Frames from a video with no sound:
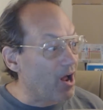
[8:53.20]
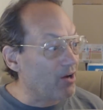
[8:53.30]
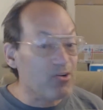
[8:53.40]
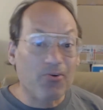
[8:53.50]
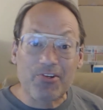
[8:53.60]

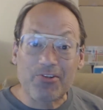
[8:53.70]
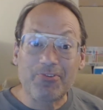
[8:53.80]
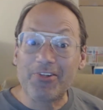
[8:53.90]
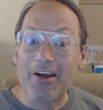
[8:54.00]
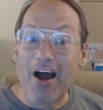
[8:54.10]
a little
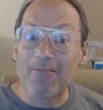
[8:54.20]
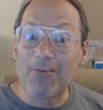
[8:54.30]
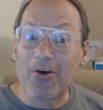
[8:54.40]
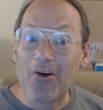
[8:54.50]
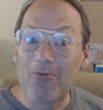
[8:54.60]
Christmassy
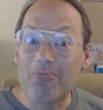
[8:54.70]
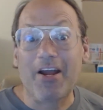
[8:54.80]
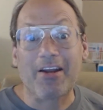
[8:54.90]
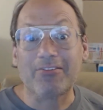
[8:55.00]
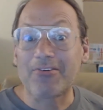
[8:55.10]
envelope,
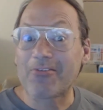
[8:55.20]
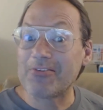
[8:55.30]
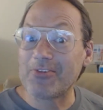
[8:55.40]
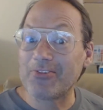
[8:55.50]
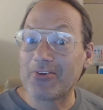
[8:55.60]
and a little
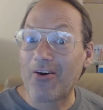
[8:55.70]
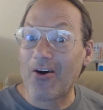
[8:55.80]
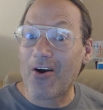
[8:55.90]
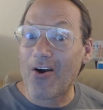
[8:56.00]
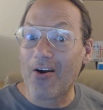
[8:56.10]
Christmas
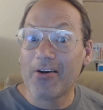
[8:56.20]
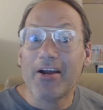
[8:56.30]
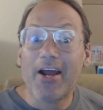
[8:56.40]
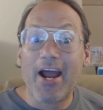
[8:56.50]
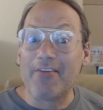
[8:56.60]

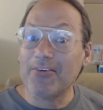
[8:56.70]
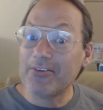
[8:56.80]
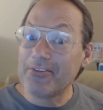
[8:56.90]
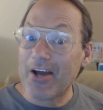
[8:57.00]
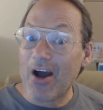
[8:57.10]
card, had a
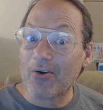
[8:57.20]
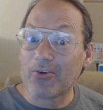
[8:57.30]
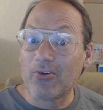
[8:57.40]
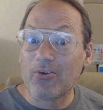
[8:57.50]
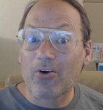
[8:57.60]
little
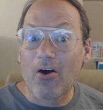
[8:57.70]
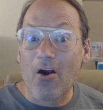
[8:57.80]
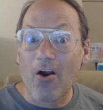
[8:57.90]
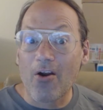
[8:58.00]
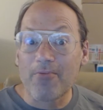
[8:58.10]
download
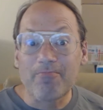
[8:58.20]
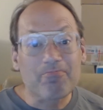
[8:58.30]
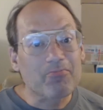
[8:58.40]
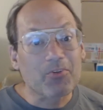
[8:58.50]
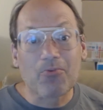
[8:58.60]
card.
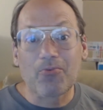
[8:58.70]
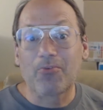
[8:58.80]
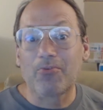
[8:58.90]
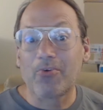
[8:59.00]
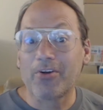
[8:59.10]
It's
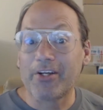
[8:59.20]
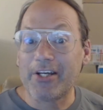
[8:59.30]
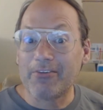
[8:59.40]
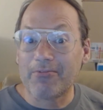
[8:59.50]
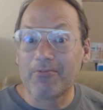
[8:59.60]

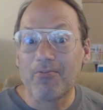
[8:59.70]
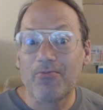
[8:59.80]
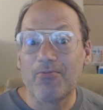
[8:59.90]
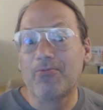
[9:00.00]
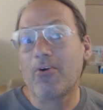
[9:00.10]
really
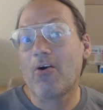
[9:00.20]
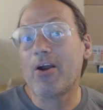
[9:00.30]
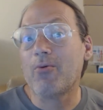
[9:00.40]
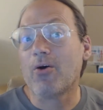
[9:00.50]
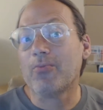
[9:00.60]

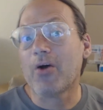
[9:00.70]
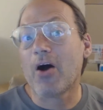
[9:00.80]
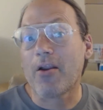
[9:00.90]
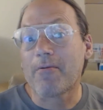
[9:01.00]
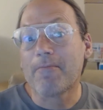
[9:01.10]
very well
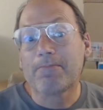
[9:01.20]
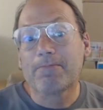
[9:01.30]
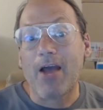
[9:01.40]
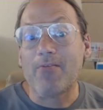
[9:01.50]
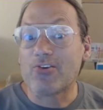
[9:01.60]
done.
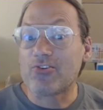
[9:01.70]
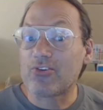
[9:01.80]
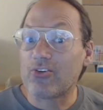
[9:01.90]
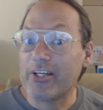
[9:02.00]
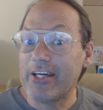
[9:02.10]
And the
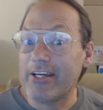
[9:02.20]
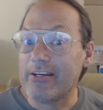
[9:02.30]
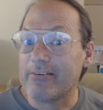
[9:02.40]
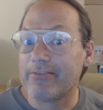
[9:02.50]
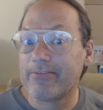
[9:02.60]

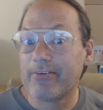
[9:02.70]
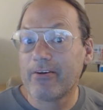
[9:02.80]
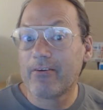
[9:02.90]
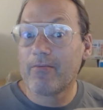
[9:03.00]
sleeve